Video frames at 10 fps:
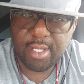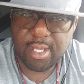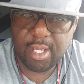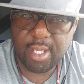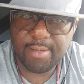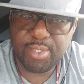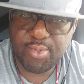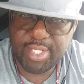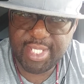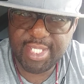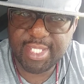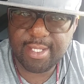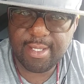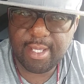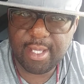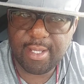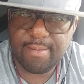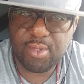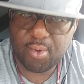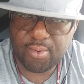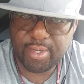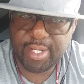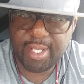Laurie.